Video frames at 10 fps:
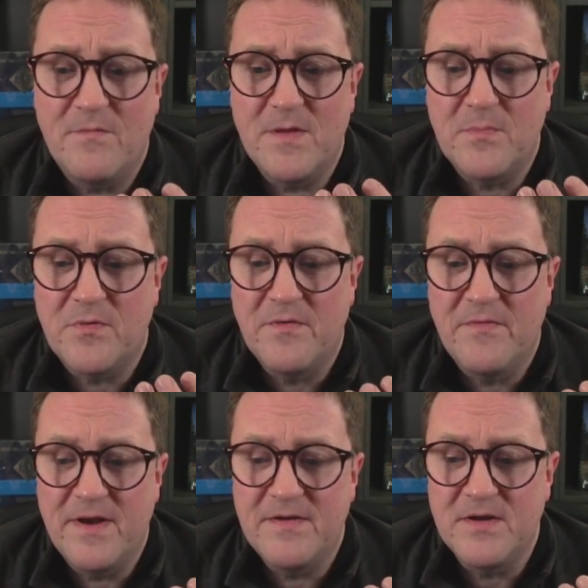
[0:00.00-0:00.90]

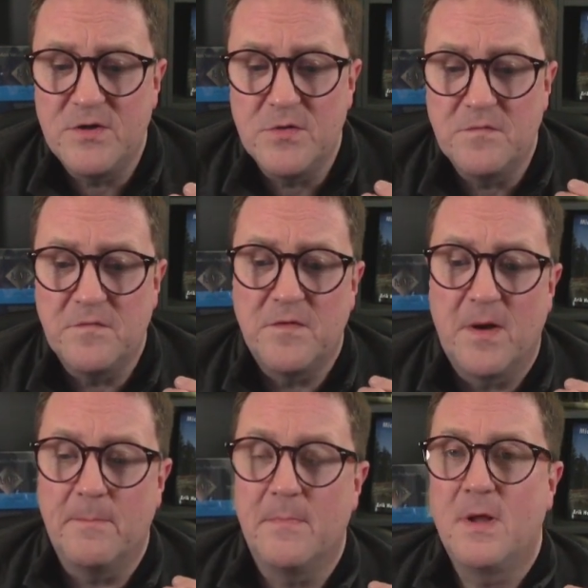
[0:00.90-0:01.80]
preventing you
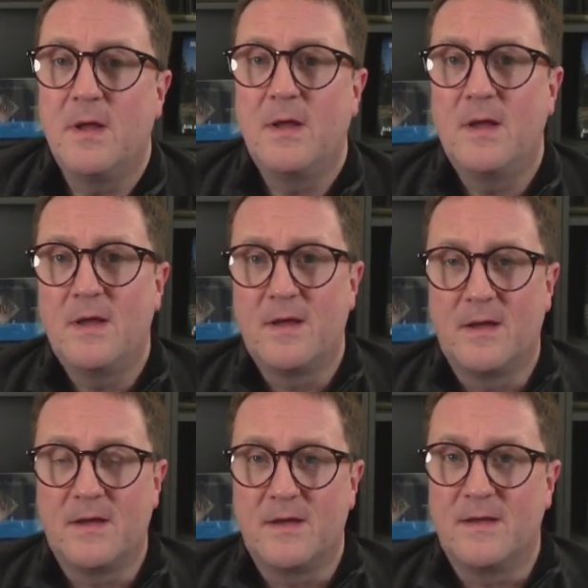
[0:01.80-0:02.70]
from
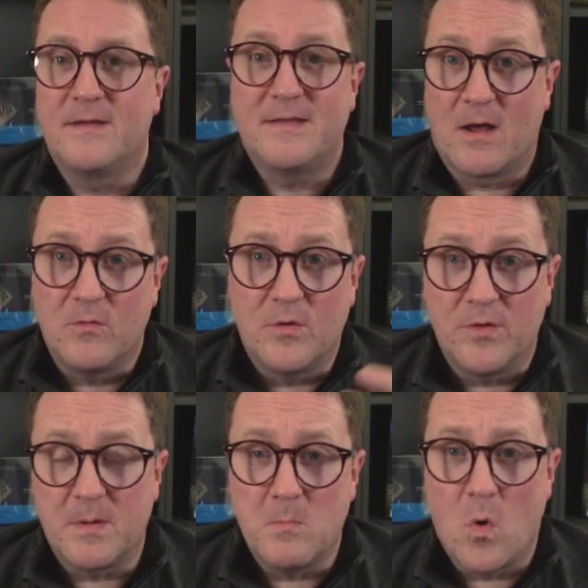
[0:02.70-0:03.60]

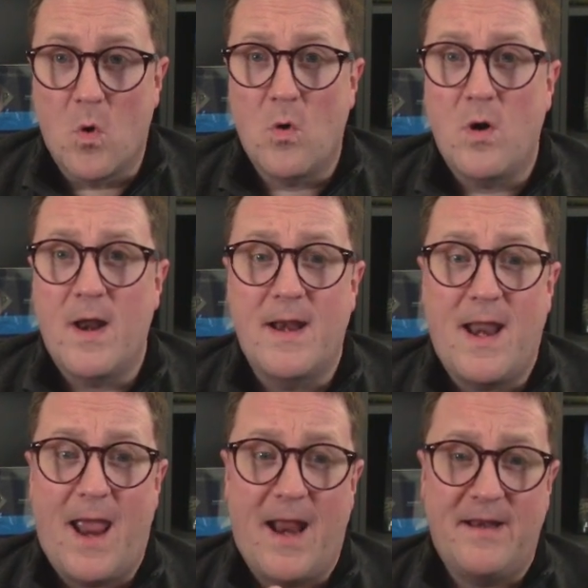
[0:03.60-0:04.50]
downloading more and
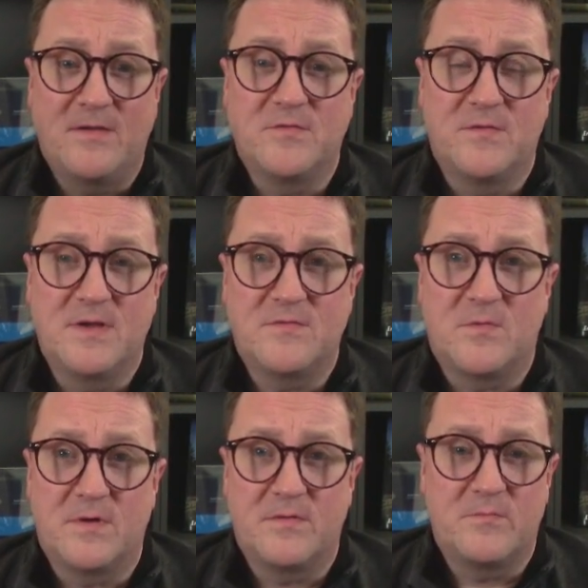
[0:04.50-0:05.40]
adding to this
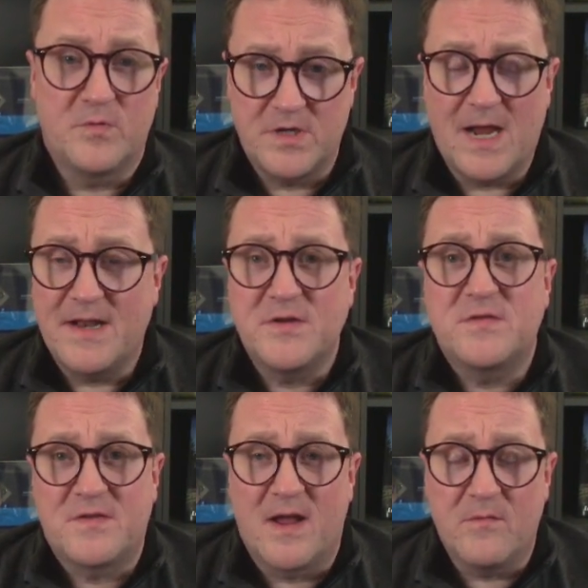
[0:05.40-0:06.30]
one. I just
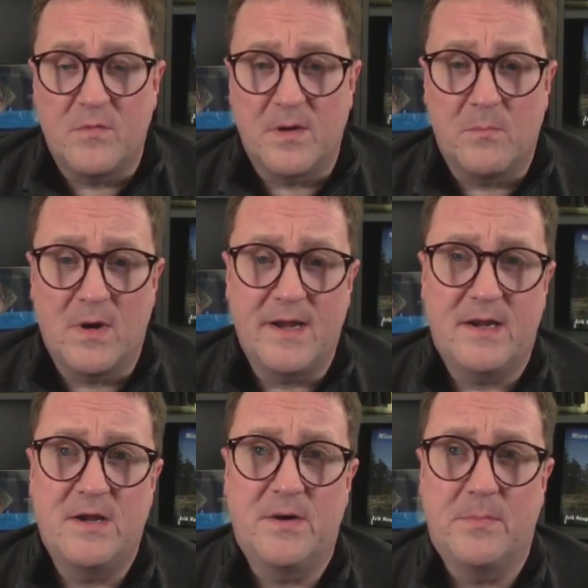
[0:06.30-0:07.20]
started with a blank
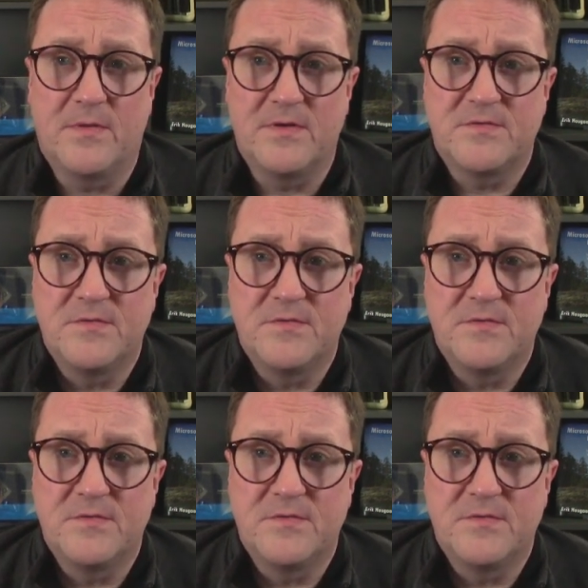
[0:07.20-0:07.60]
here, but there's